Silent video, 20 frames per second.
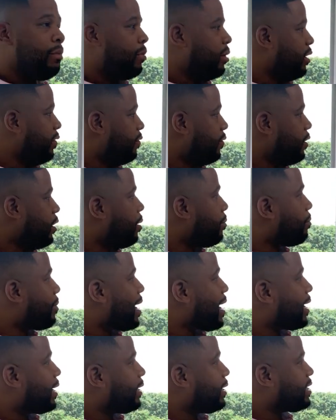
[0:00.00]
But if you're
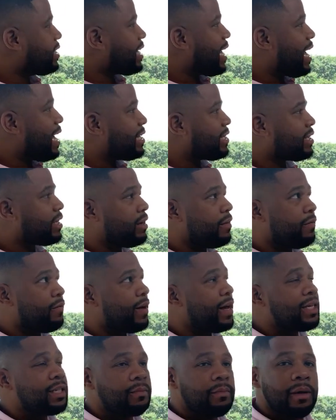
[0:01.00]
buying this as an
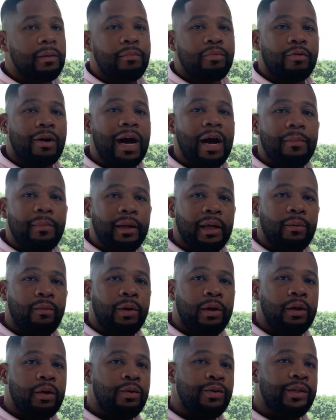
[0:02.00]
investment property,
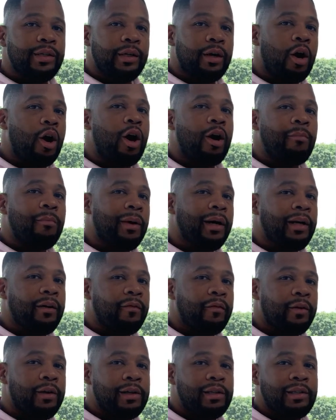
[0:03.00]
we're using hard money
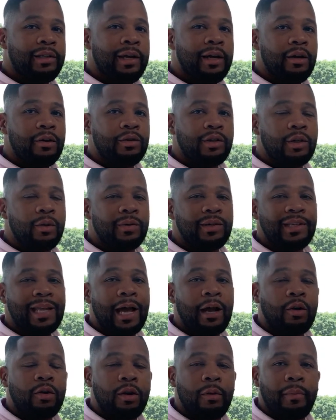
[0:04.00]
for this deal, so it's
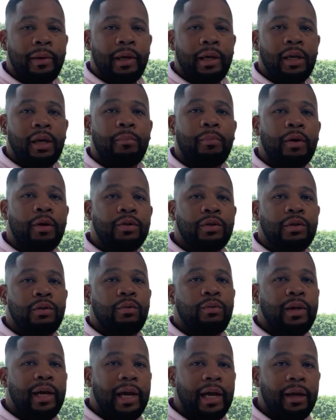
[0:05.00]
not going to be in your
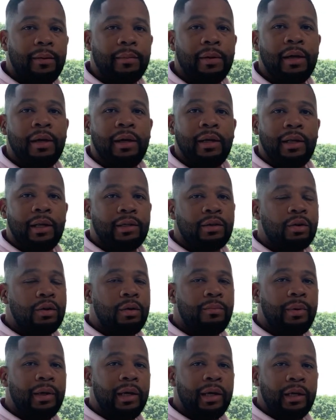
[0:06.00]
personal name. That's going
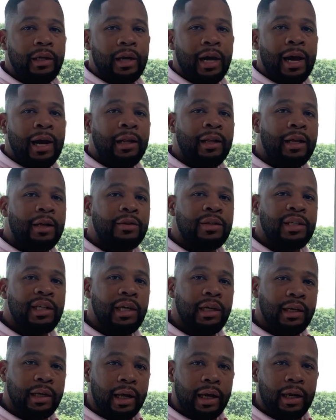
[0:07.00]
to be in your LLC
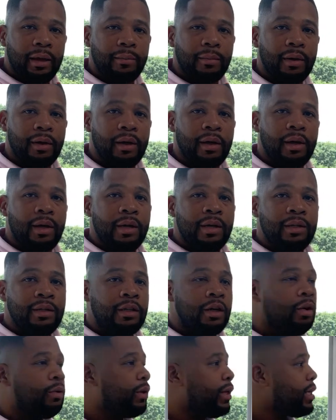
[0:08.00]
okay. name.
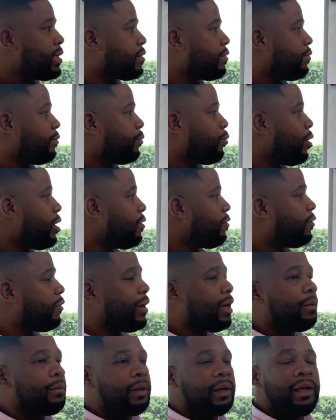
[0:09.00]
So this one
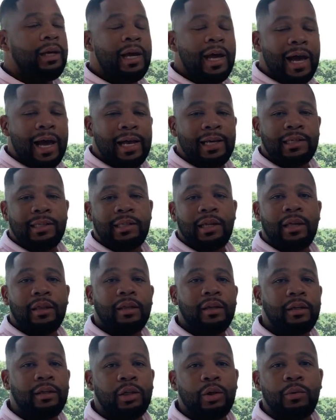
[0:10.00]
family has
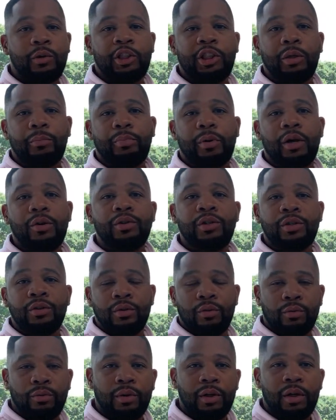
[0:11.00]
nothing to do with your
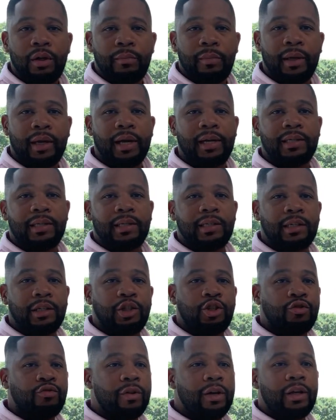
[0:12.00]
personal because it's a
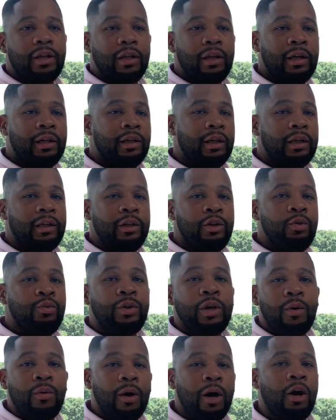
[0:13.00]
strict. Uh, you
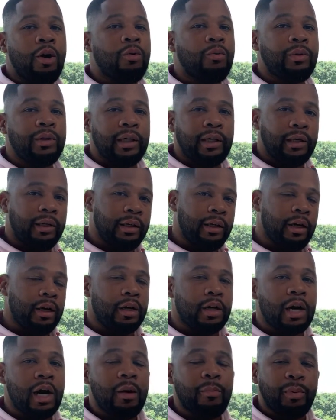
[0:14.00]
don't own it. Your
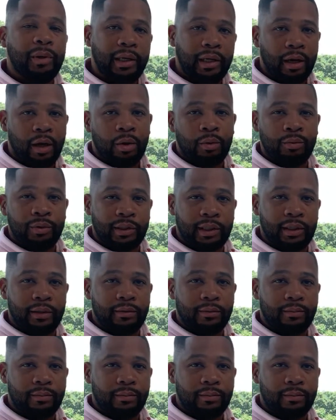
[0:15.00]
company owns it.